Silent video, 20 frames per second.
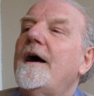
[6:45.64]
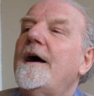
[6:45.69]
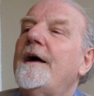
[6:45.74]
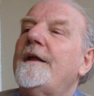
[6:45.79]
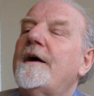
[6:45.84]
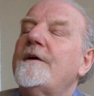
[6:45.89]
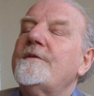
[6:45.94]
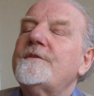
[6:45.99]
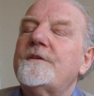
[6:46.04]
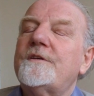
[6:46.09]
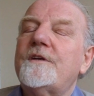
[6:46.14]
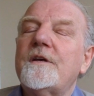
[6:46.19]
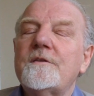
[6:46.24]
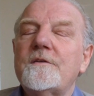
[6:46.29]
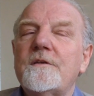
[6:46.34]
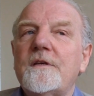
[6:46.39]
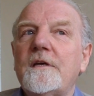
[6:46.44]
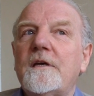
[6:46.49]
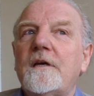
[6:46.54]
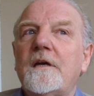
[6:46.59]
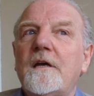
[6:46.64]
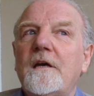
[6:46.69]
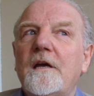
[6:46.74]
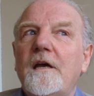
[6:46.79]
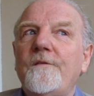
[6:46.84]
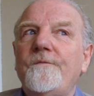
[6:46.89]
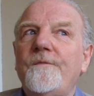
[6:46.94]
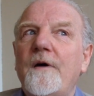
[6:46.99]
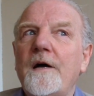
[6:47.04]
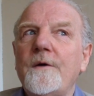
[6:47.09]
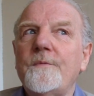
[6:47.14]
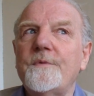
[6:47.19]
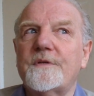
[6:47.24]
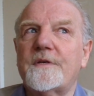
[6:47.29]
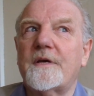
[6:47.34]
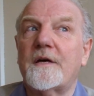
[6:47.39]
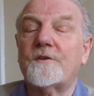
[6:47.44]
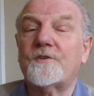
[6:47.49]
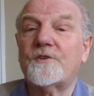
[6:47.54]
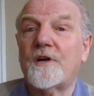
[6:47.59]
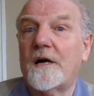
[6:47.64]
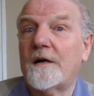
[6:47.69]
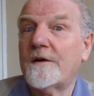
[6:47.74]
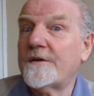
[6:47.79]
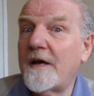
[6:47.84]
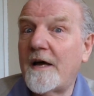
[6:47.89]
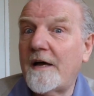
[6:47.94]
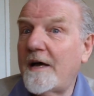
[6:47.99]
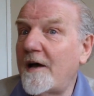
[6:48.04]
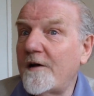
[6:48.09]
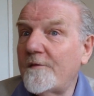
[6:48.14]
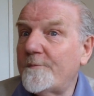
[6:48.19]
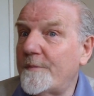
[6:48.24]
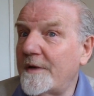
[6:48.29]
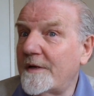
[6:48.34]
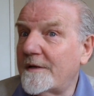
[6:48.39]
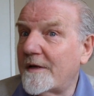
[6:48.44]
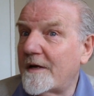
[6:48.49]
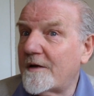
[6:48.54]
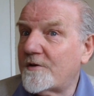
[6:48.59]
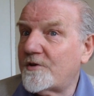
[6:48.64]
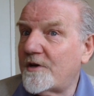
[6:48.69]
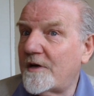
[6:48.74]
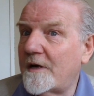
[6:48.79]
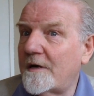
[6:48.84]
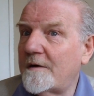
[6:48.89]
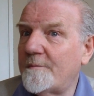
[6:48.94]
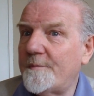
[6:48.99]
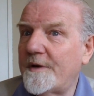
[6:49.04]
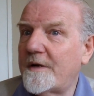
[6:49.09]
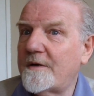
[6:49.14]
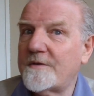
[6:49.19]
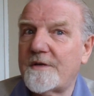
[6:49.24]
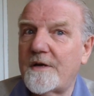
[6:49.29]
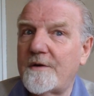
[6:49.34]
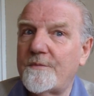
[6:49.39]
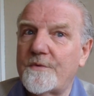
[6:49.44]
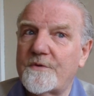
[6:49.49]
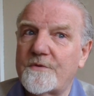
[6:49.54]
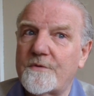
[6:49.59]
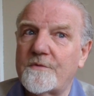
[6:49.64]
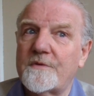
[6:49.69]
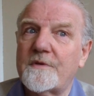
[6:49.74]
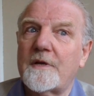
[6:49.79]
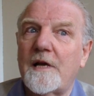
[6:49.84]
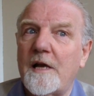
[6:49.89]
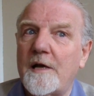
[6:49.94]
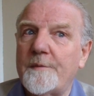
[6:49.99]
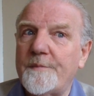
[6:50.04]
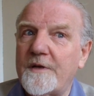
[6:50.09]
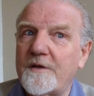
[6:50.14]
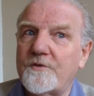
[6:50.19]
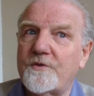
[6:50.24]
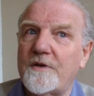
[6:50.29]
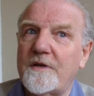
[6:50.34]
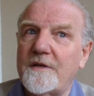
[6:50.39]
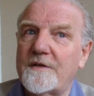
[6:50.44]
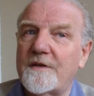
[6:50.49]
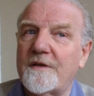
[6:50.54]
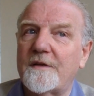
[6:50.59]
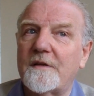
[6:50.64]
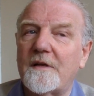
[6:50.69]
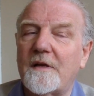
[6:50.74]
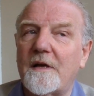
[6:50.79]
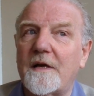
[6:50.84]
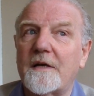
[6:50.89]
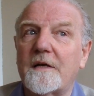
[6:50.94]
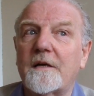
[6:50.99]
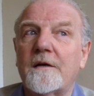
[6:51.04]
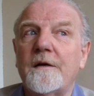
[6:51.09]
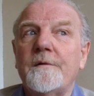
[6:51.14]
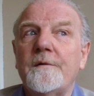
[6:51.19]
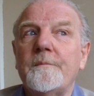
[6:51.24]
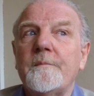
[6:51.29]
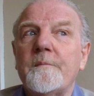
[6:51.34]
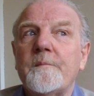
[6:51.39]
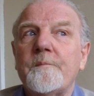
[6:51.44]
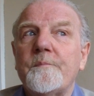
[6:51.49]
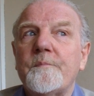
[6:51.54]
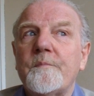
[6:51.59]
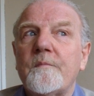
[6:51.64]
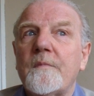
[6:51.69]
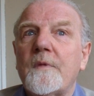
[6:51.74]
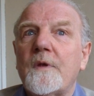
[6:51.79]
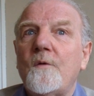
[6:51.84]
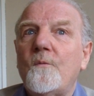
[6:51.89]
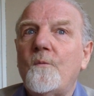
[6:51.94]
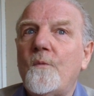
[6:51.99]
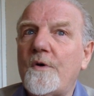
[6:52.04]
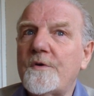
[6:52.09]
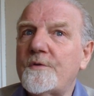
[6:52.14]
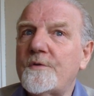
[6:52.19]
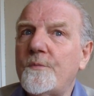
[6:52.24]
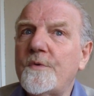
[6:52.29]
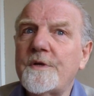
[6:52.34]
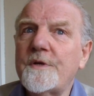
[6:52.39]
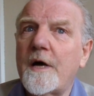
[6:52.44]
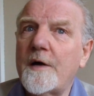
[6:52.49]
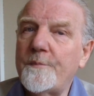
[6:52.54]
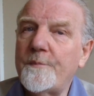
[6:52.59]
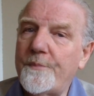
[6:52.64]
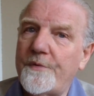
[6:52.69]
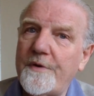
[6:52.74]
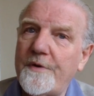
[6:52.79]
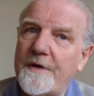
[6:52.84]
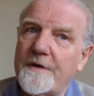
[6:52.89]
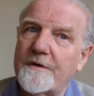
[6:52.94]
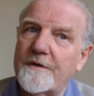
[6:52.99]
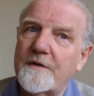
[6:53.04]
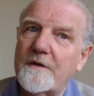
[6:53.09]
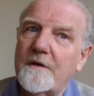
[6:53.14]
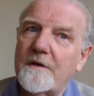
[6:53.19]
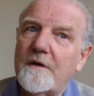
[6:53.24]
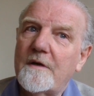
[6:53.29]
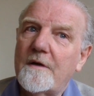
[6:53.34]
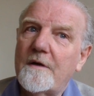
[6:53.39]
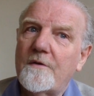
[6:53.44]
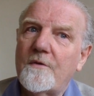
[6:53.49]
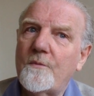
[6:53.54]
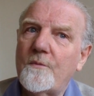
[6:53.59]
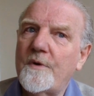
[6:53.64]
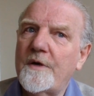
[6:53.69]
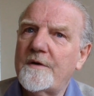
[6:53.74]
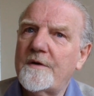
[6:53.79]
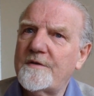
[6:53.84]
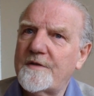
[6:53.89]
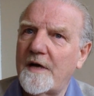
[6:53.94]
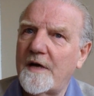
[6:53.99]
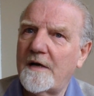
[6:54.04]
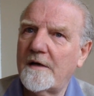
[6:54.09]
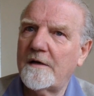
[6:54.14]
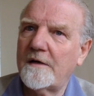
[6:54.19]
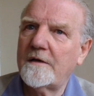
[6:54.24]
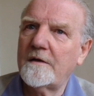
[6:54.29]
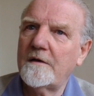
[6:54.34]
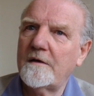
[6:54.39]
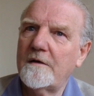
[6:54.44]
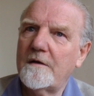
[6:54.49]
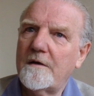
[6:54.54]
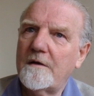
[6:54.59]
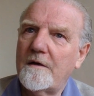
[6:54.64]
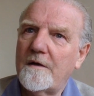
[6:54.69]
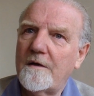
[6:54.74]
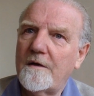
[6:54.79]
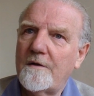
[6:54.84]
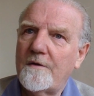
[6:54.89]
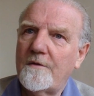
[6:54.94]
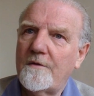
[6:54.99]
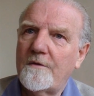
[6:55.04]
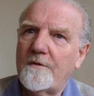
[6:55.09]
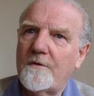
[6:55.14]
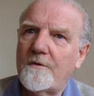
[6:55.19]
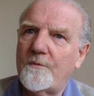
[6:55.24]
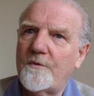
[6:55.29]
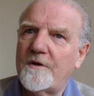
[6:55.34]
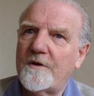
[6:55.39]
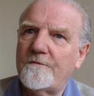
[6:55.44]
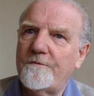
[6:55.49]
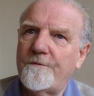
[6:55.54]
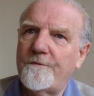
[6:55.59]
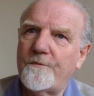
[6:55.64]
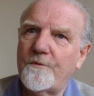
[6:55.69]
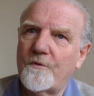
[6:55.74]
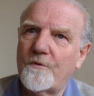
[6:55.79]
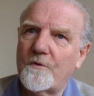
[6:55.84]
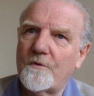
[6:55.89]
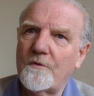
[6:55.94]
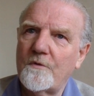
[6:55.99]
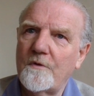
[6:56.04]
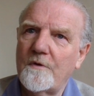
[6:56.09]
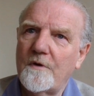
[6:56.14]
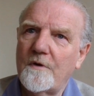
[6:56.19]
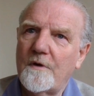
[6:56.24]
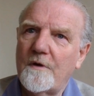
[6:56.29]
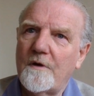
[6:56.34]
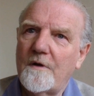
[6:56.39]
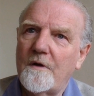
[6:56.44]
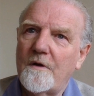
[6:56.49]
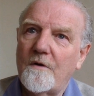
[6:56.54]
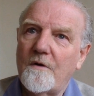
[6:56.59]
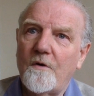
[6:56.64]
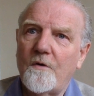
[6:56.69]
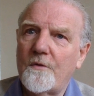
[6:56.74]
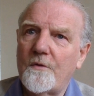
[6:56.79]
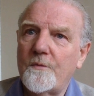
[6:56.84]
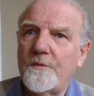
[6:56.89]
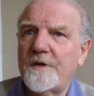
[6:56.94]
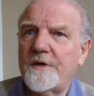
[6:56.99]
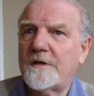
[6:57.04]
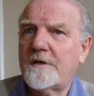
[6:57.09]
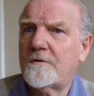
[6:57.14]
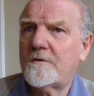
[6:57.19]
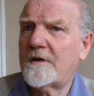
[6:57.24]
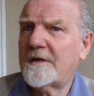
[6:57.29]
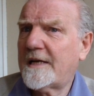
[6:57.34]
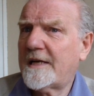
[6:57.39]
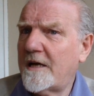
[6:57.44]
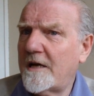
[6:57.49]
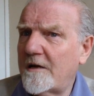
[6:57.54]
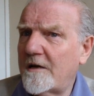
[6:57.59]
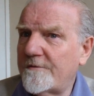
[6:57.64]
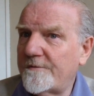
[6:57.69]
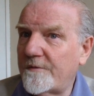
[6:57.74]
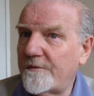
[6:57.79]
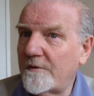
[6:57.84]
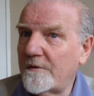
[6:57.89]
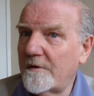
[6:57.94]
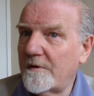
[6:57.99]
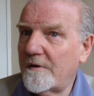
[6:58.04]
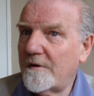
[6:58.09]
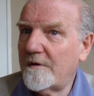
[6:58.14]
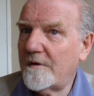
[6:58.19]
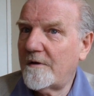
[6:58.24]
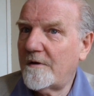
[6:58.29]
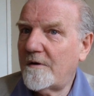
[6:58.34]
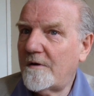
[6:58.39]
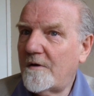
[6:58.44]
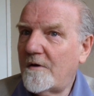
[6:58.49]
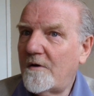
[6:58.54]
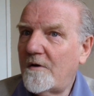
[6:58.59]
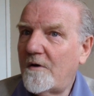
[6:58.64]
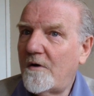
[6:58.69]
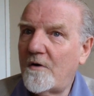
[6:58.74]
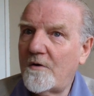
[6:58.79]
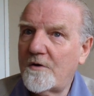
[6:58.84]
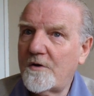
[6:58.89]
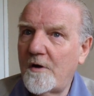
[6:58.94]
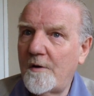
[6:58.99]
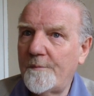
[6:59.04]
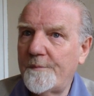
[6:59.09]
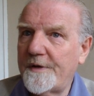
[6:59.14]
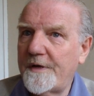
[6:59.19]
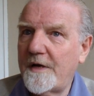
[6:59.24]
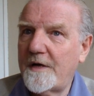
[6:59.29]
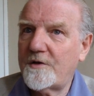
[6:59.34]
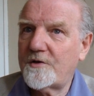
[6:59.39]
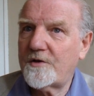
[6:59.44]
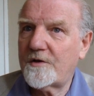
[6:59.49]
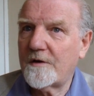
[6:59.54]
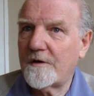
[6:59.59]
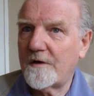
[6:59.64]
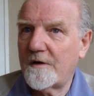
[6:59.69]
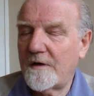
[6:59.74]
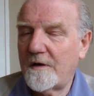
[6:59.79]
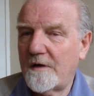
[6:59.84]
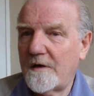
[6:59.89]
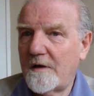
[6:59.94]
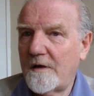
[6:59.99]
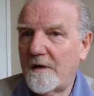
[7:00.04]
And I was just thinking, if I was that child, and I have been that child because I was always climbing trees and the like, what would I print? The word darling, the word fall, or the word careful, or combination?